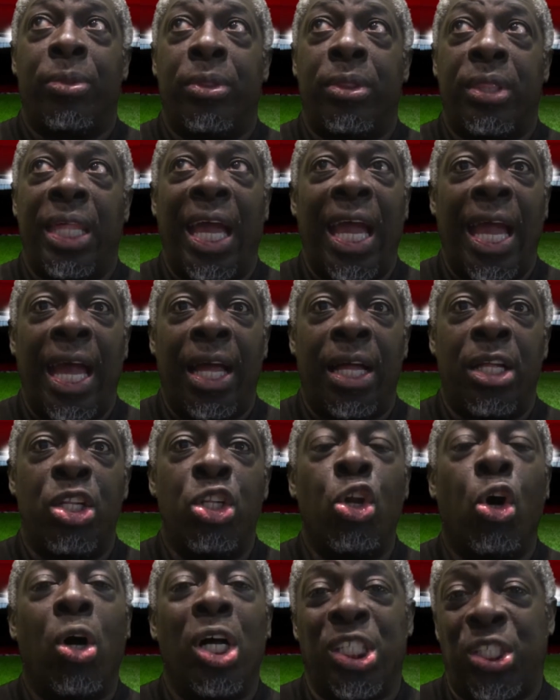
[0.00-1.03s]
they're
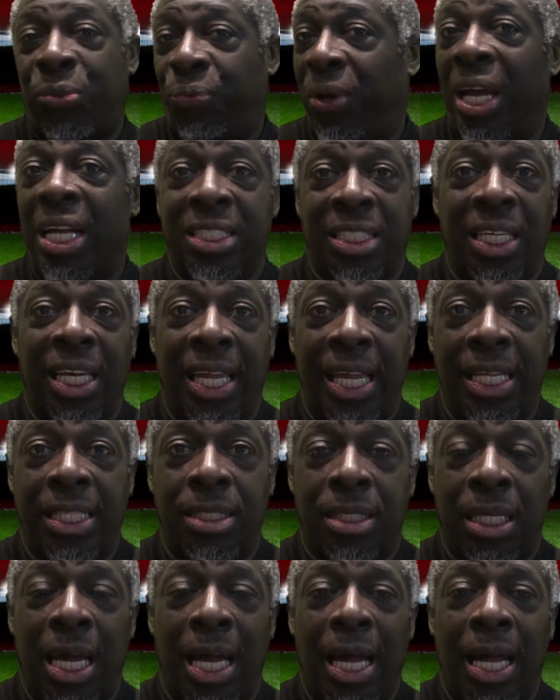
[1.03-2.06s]
not as fit as the
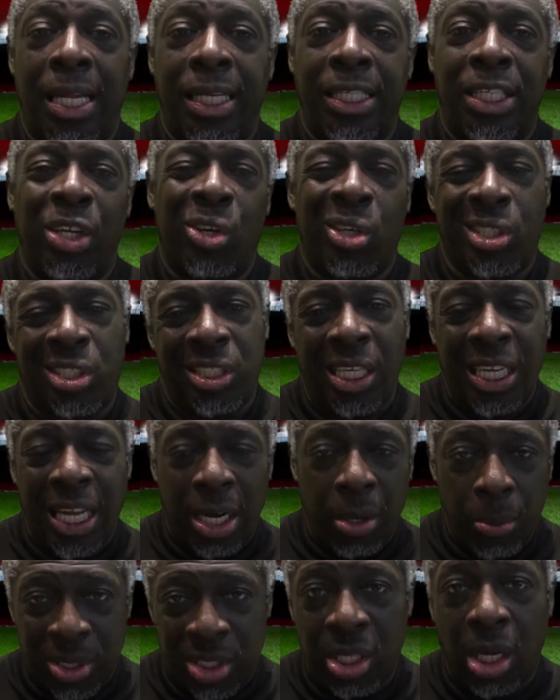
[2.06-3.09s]
Leeds, and you could see that they
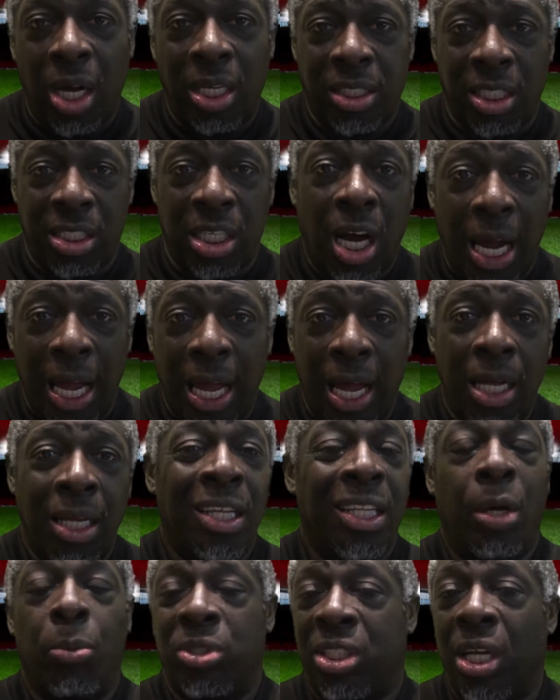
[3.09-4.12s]
were starting to tire.
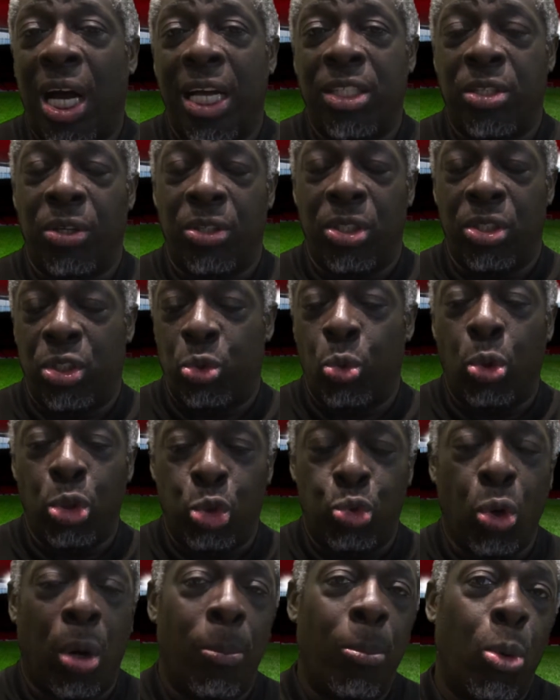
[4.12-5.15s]
They were starting to sort of
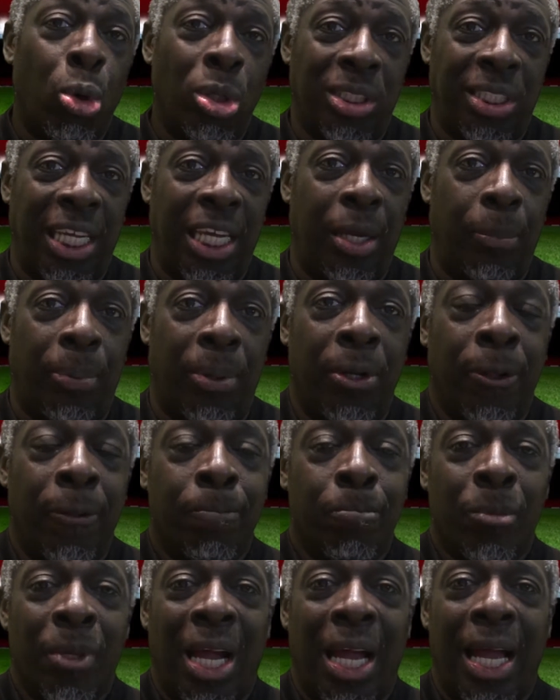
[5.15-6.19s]
drop more deep.
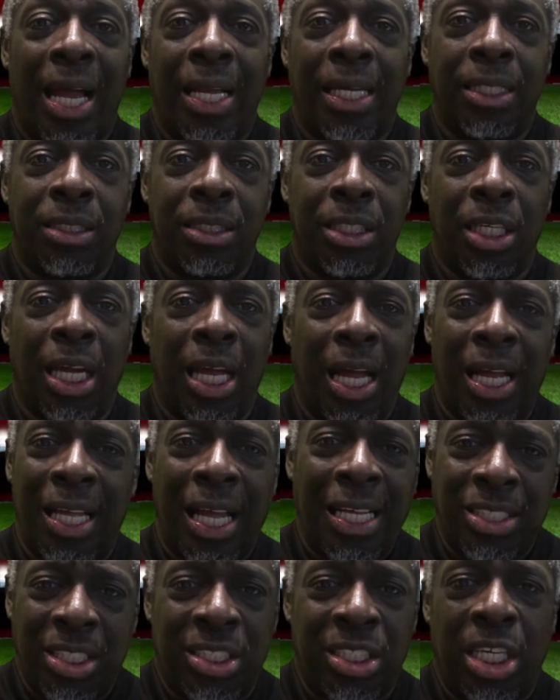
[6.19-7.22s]
And
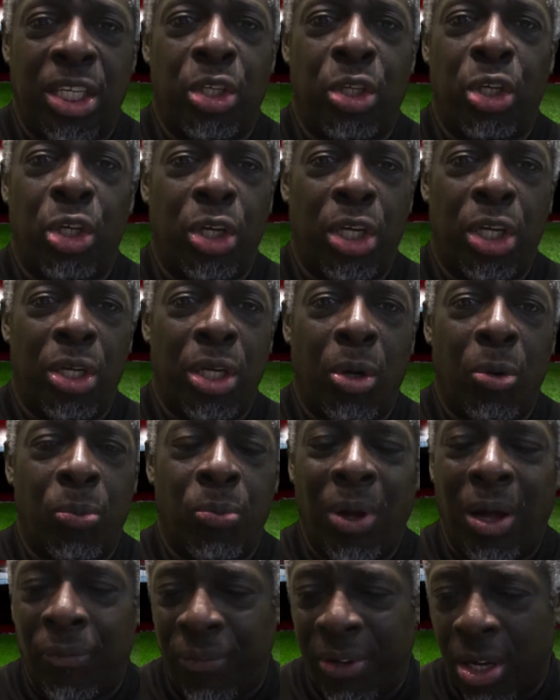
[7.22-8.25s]
as I said,
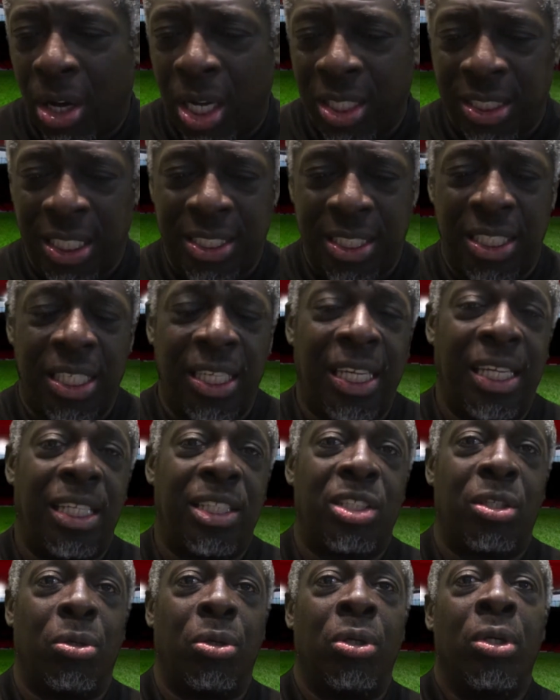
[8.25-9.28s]
I think Arteta needed
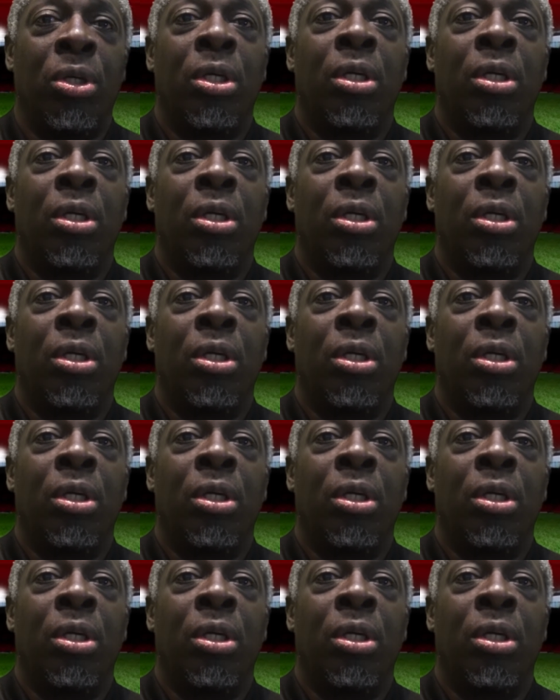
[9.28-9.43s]
to